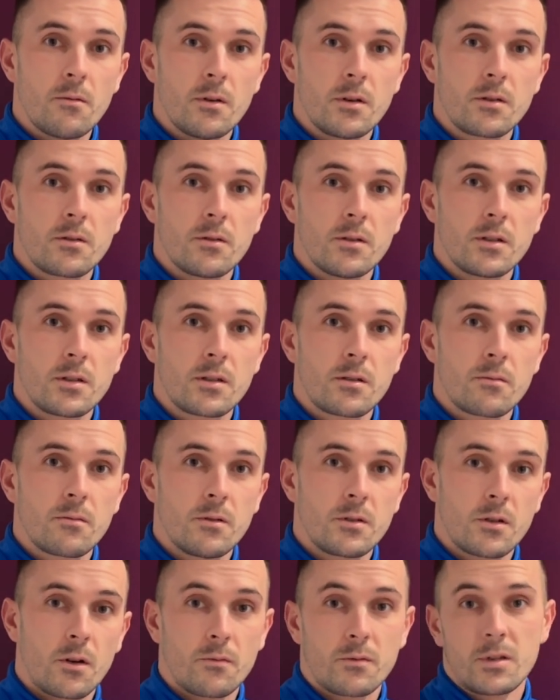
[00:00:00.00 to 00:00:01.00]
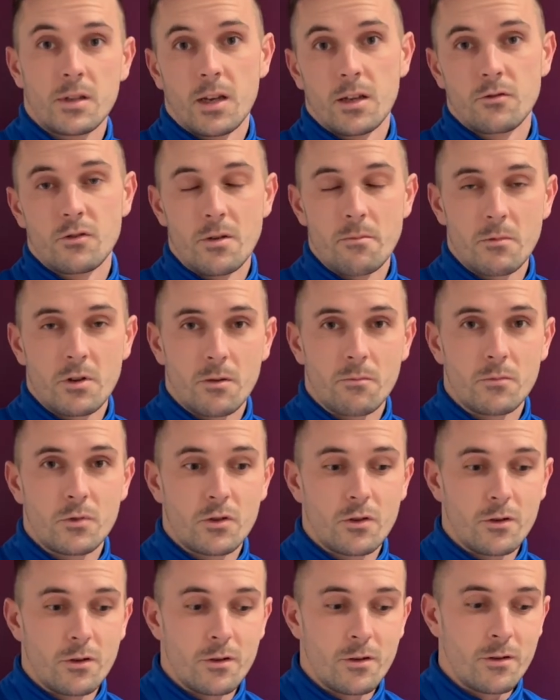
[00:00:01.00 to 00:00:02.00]
which was obviously a dream come
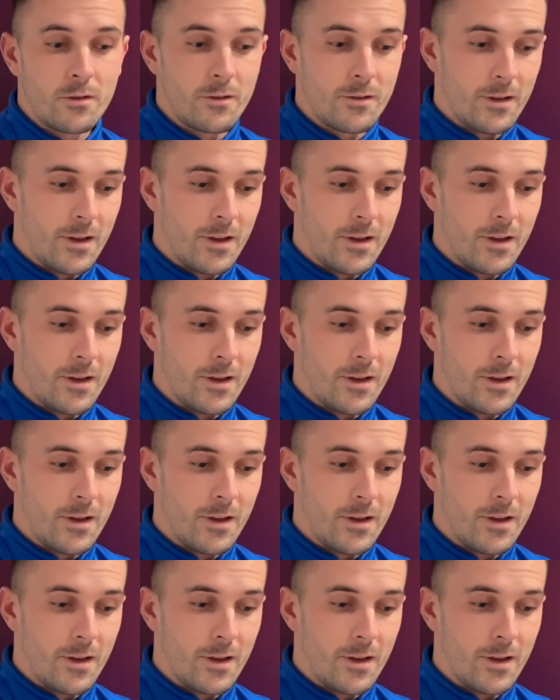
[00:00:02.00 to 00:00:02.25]
true.